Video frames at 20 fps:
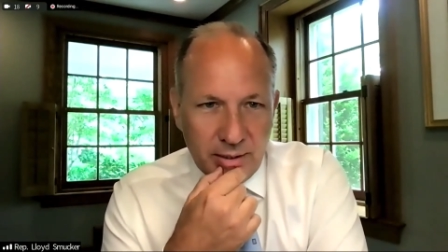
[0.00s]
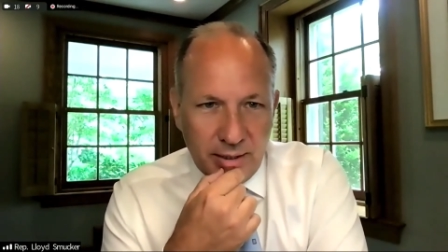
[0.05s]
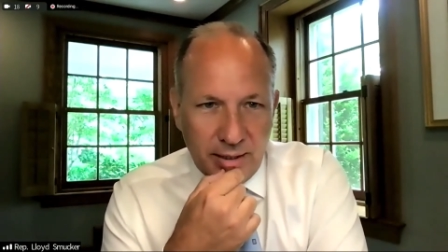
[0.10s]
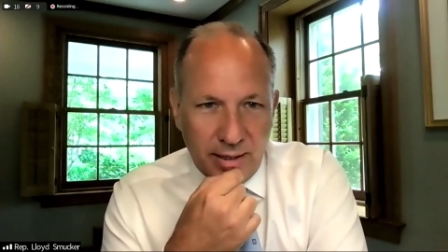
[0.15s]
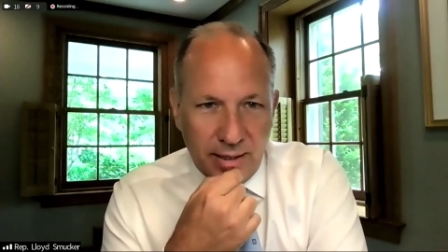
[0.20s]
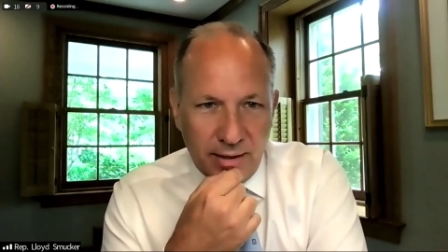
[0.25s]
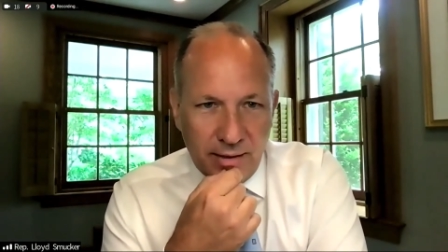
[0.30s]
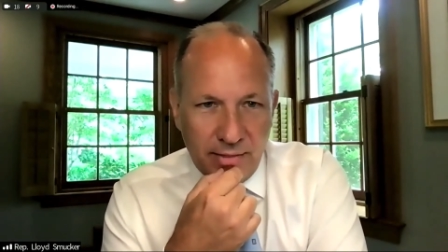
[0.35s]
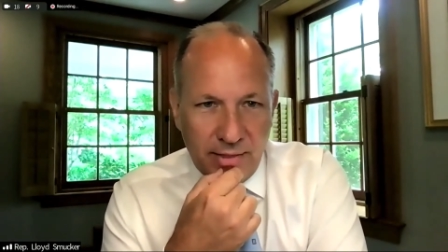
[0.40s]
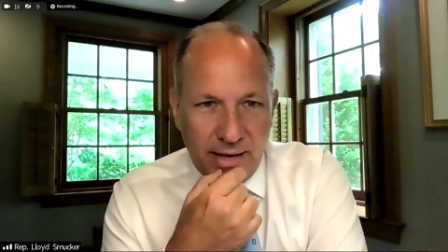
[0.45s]

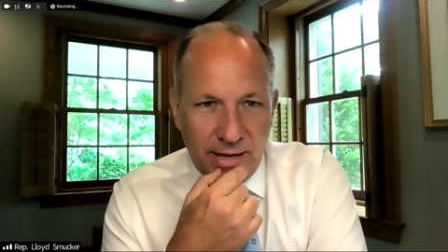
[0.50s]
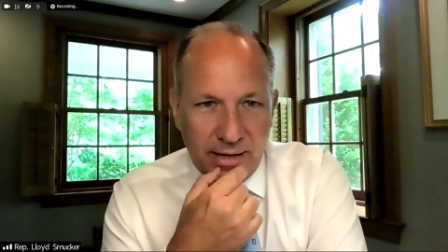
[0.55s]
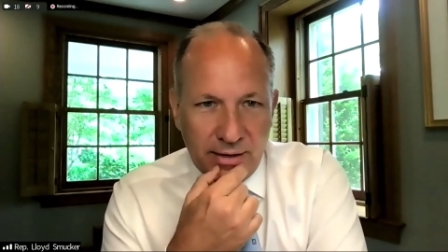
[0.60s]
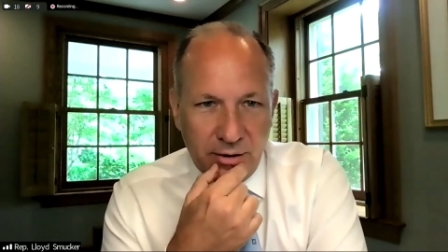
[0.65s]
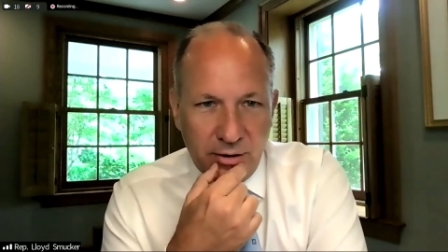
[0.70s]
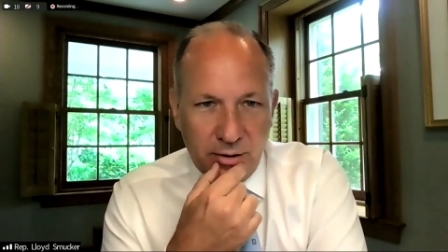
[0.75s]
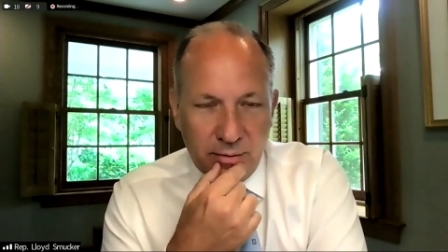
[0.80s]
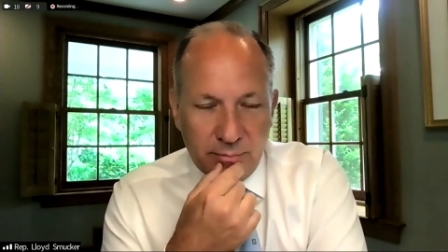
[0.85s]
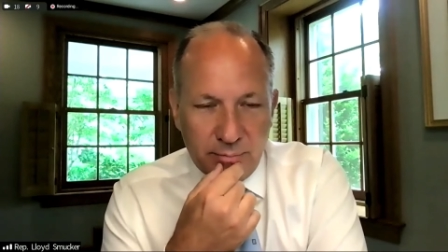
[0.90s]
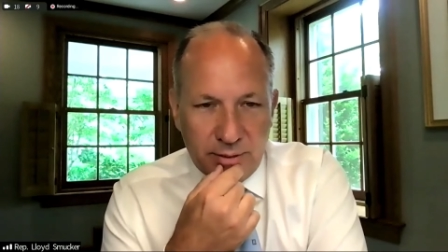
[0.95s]
then
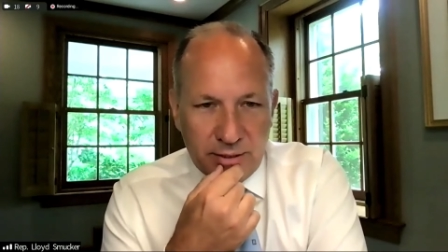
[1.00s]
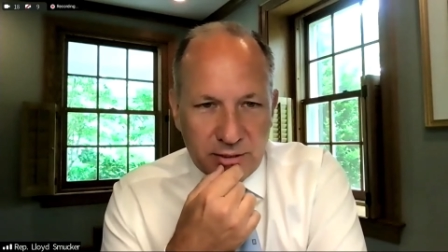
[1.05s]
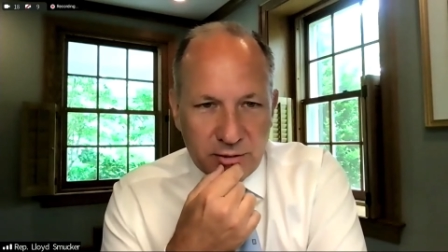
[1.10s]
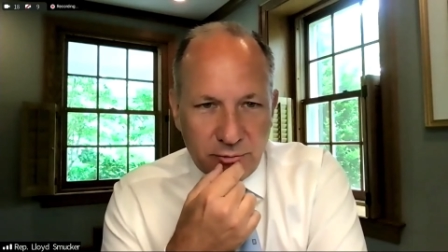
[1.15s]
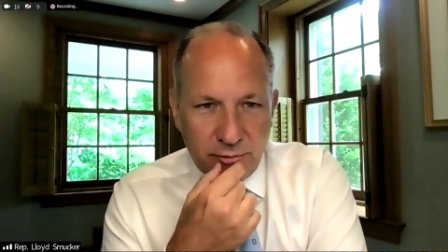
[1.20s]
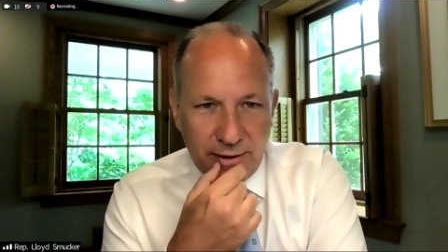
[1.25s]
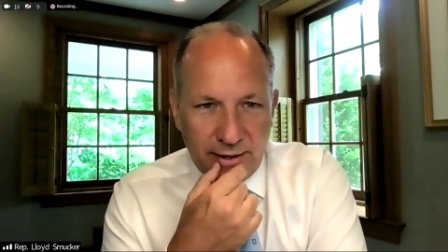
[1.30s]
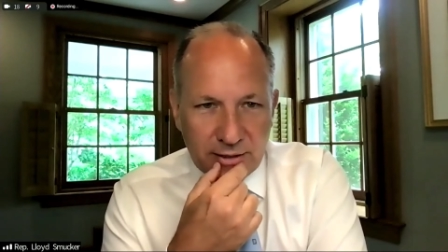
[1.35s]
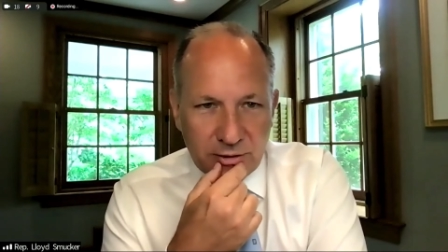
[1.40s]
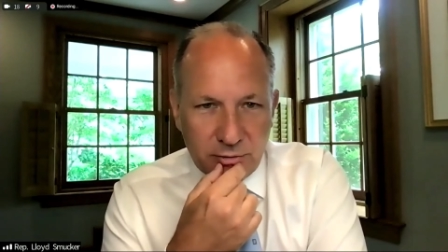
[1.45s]
OMB
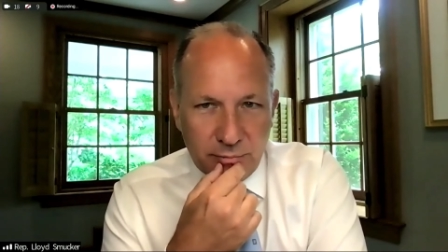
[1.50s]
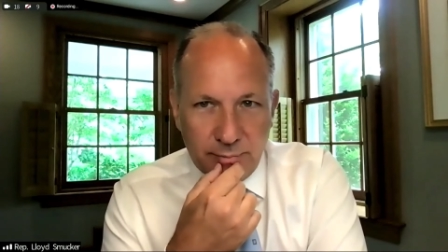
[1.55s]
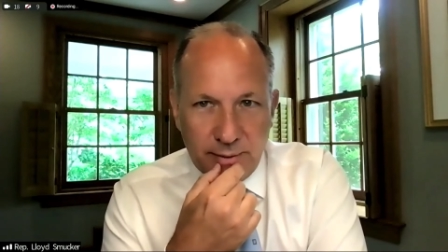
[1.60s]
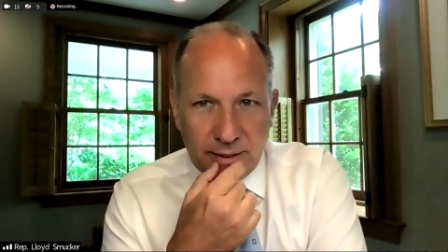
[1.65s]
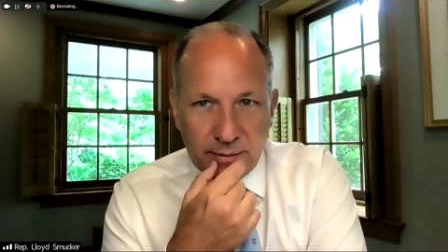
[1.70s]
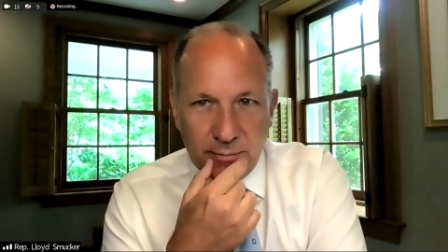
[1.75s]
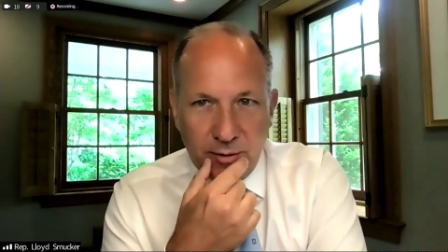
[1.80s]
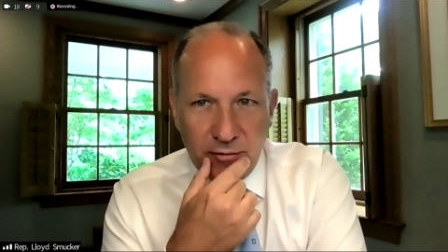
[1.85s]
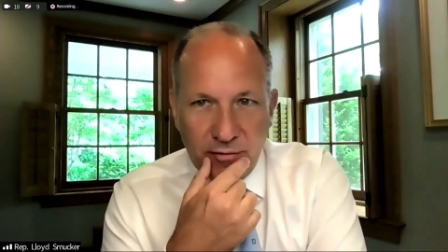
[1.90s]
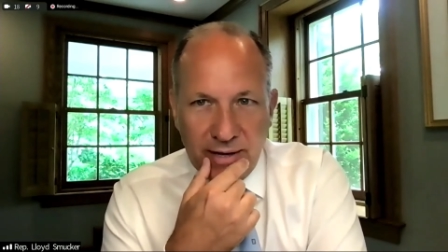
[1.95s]
Director
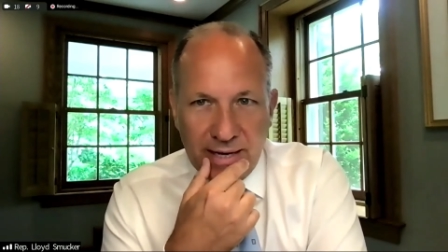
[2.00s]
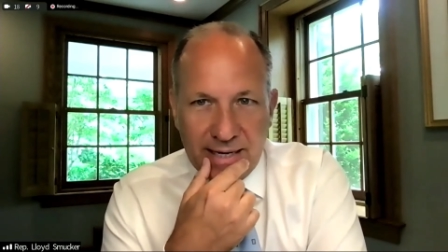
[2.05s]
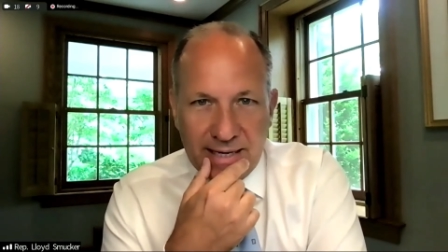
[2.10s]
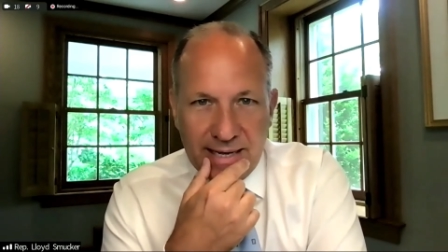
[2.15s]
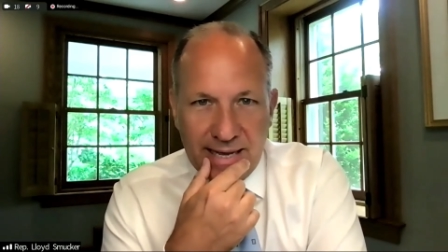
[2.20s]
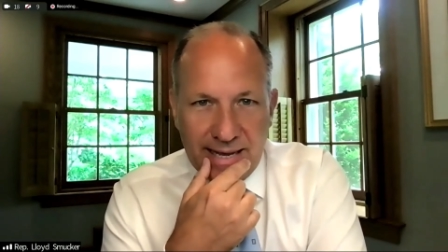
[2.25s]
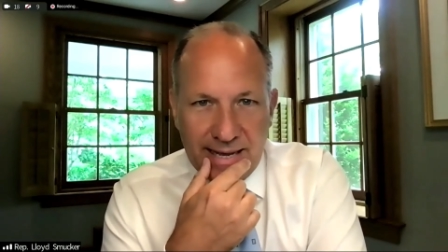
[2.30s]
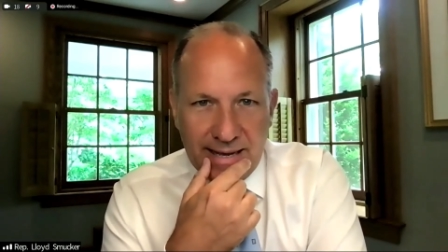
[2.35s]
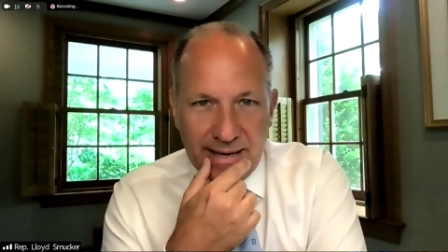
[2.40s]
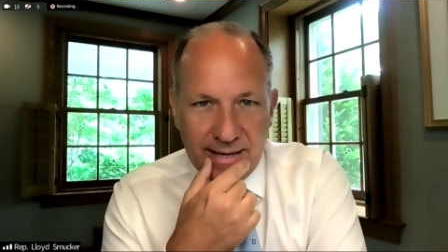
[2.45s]
Mick
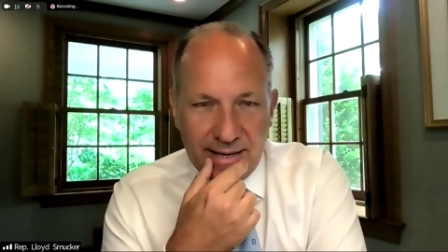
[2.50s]
Mulvaney,